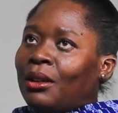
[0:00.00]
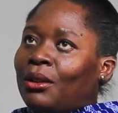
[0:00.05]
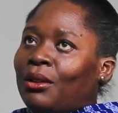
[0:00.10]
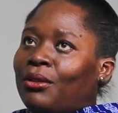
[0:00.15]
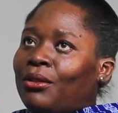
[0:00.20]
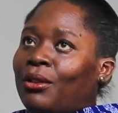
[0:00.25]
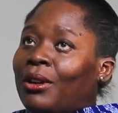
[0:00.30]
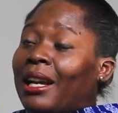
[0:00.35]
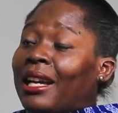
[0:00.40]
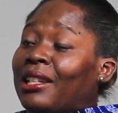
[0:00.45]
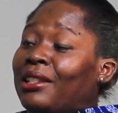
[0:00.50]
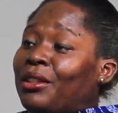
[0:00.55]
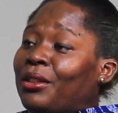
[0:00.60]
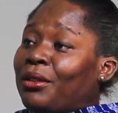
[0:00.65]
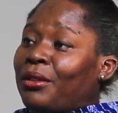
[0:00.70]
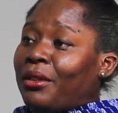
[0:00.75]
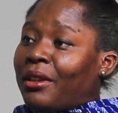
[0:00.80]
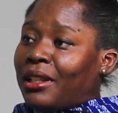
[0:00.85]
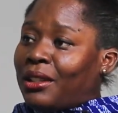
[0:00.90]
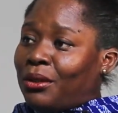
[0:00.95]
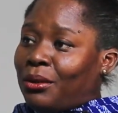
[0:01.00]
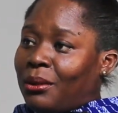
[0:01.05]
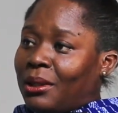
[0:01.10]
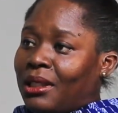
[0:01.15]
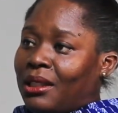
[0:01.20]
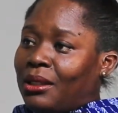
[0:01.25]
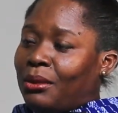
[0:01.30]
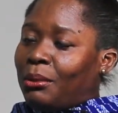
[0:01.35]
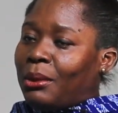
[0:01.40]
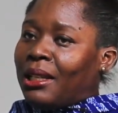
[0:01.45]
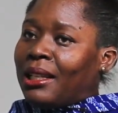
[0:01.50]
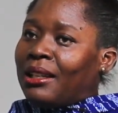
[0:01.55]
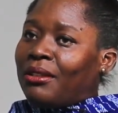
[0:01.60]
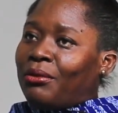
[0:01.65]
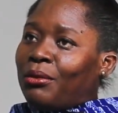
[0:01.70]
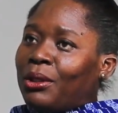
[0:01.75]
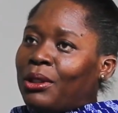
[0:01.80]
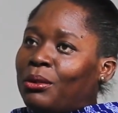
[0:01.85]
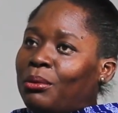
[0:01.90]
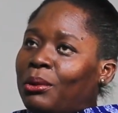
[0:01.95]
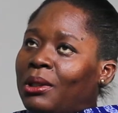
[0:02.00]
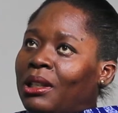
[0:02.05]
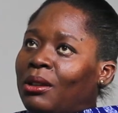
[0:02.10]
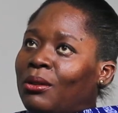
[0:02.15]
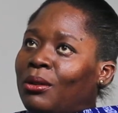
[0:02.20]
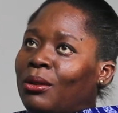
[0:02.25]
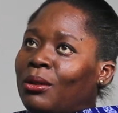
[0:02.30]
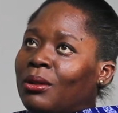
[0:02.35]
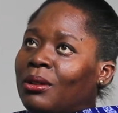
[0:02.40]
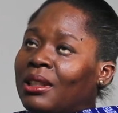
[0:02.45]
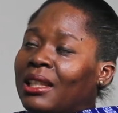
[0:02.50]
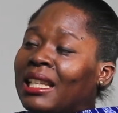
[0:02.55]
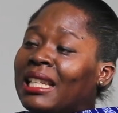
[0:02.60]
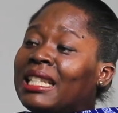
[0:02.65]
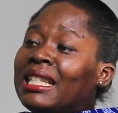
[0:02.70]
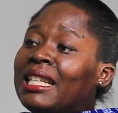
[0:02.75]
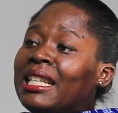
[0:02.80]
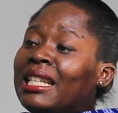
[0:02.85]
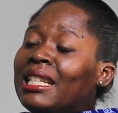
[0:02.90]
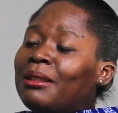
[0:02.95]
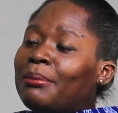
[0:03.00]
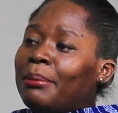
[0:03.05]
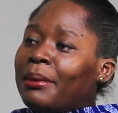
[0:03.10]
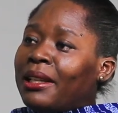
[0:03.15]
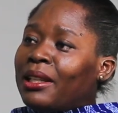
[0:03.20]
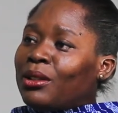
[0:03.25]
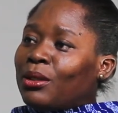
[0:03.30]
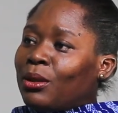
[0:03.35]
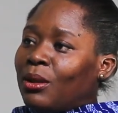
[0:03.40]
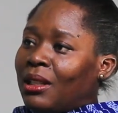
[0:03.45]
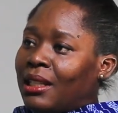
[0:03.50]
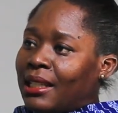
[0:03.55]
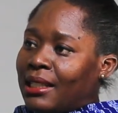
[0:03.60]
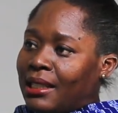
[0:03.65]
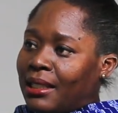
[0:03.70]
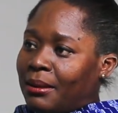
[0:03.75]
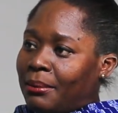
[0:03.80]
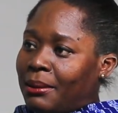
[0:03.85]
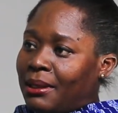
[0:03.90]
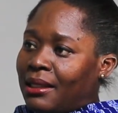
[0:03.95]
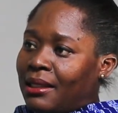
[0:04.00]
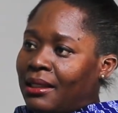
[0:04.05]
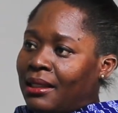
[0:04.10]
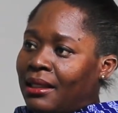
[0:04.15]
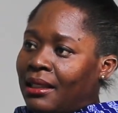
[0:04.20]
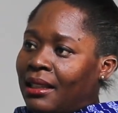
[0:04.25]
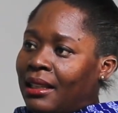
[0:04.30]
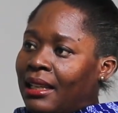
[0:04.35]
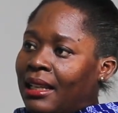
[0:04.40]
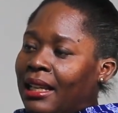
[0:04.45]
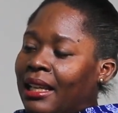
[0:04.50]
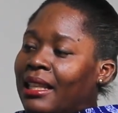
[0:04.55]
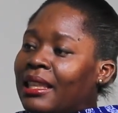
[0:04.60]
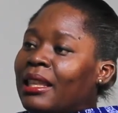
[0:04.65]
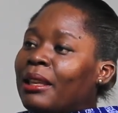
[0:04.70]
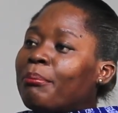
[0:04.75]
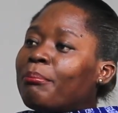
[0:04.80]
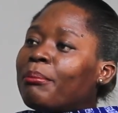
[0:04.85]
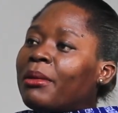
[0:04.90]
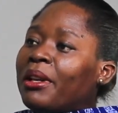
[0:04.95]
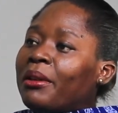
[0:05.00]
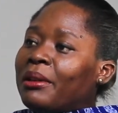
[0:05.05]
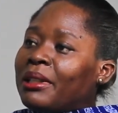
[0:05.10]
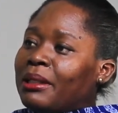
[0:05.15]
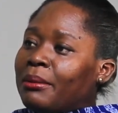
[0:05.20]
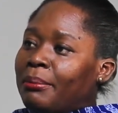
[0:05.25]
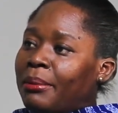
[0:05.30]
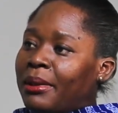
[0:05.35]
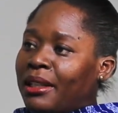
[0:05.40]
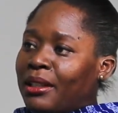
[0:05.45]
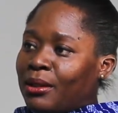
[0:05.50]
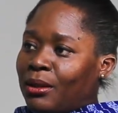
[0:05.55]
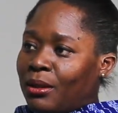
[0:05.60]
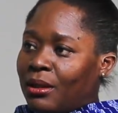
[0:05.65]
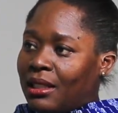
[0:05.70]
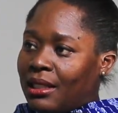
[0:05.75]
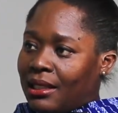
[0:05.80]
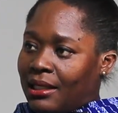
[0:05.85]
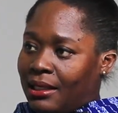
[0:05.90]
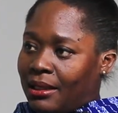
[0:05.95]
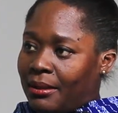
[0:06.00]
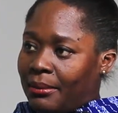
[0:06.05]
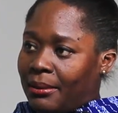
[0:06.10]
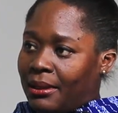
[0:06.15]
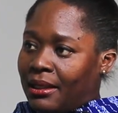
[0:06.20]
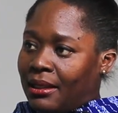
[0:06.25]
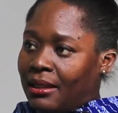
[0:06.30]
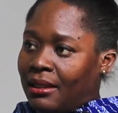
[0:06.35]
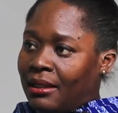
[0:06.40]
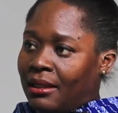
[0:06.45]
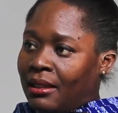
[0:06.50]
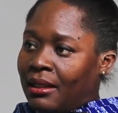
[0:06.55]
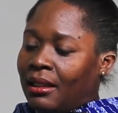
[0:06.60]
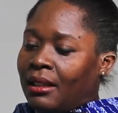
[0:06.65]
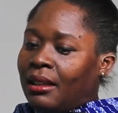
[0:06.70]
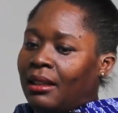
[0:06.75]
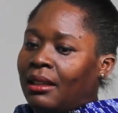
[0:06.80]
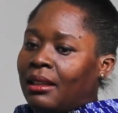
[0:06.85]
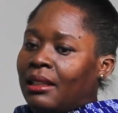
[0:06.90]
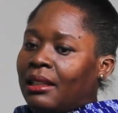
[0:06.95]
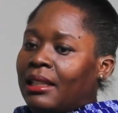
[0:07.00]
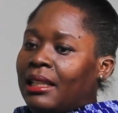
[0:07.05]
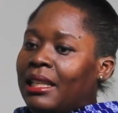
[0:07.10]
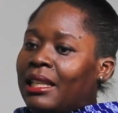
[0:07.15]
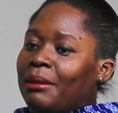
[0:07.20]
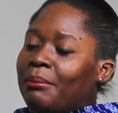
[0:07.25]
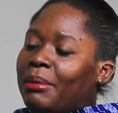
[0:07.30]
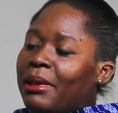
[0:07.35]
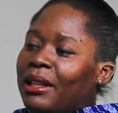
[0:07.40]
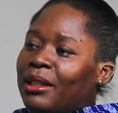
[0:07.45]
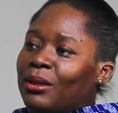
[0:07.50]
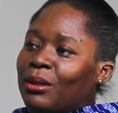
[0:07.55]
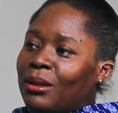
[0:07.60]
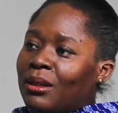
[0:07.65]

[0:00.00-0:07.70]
For undergraduates, we have what we call the need-based scholarships and the merit-based scholarships. Need-based